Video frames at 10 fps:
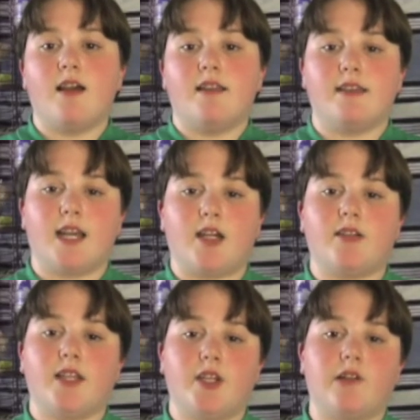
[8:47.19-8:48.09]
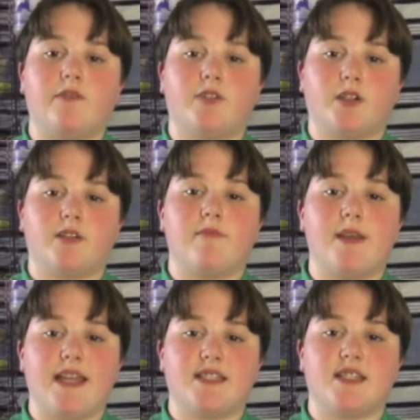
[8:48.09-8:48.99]
Now that you have learned the
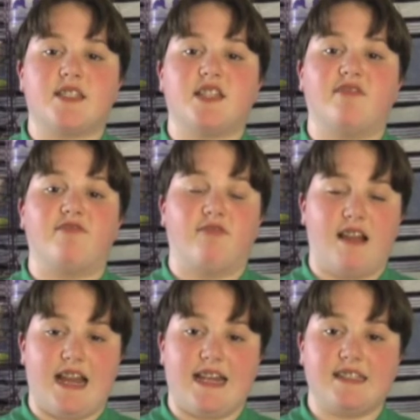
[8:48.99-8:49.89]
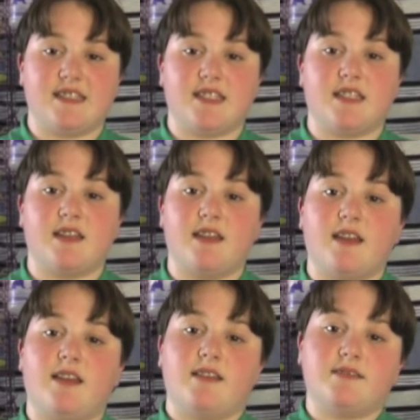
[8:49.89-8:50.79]
basics of rats,
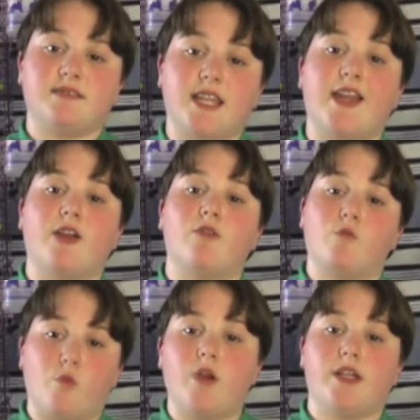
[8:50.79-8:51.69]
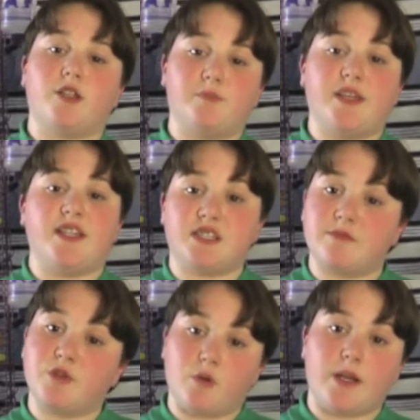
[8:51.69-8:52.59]
there will be
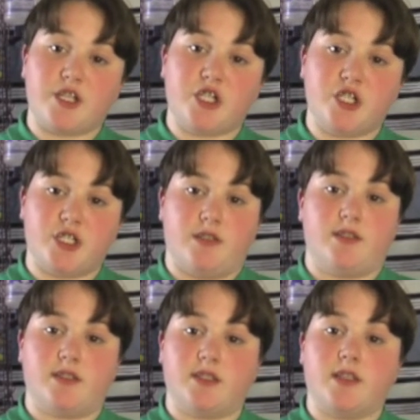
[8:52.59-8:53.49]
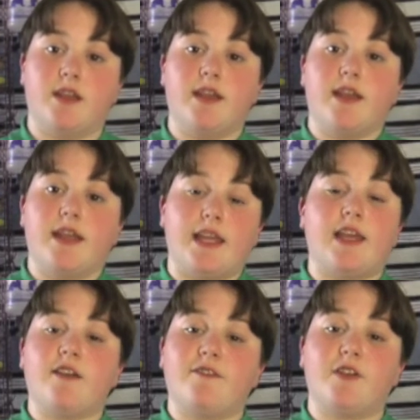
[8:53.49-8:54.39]
some questions.
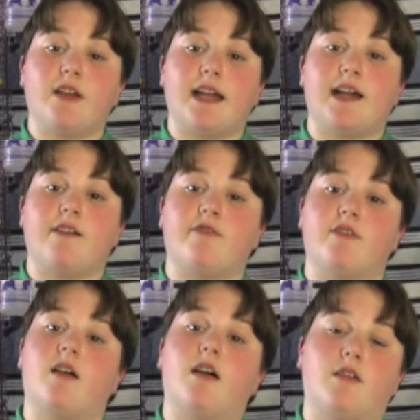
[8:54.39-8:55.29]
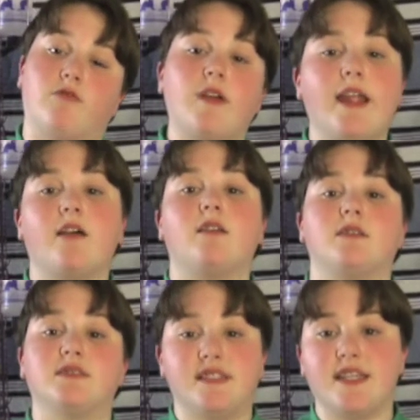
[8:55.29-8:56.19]
If you have a
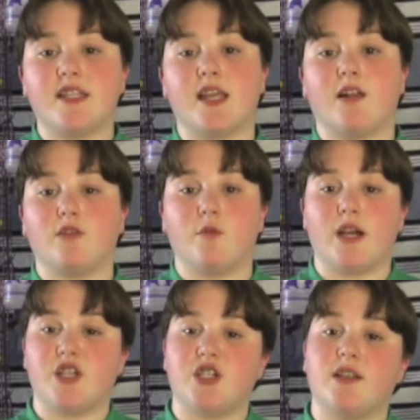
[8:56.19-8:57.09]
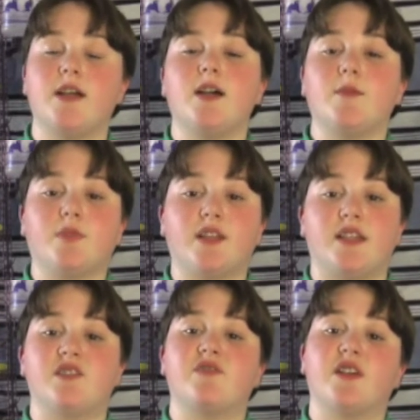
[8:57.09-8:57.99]
real detailed question,
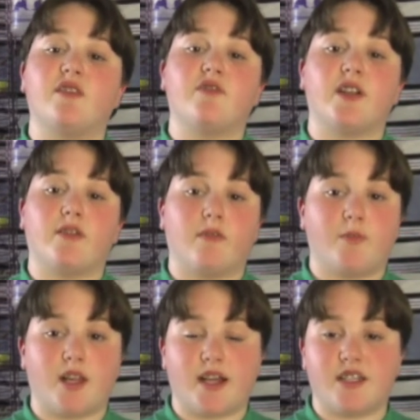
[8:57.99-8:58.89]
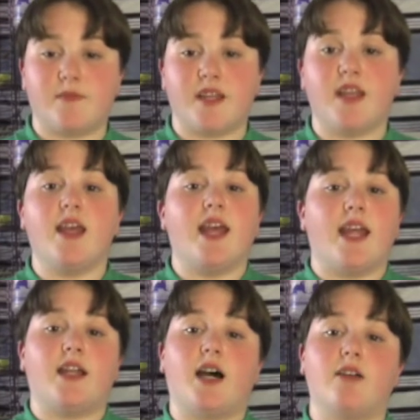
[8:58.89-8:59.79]
please feel free to reply to me,
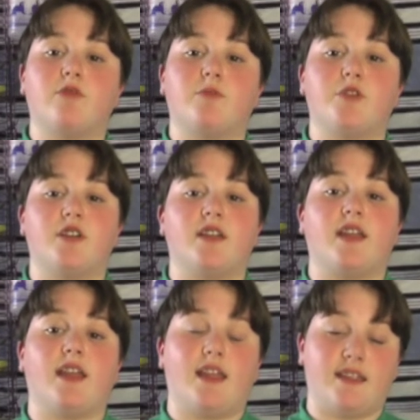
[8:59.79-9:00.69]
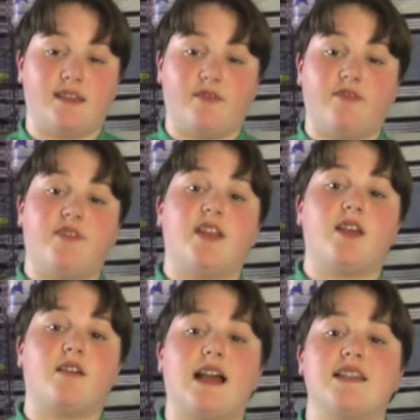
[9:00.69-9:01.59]
and I will put in a
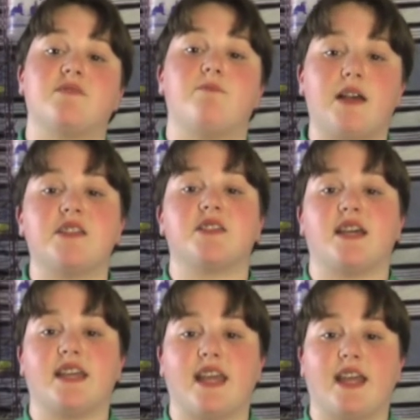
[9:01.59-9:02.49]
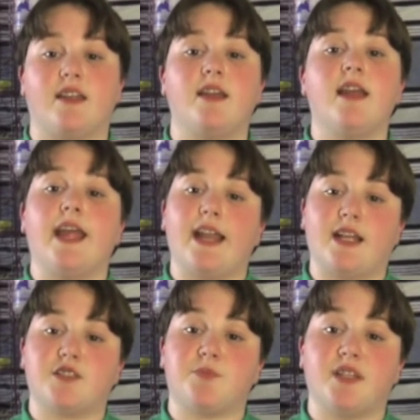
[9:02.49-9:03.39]
video as best I can an
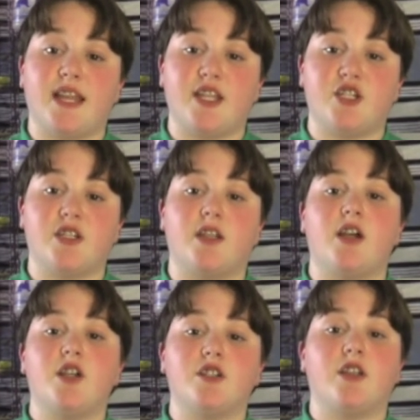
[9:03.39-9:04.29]
explanation to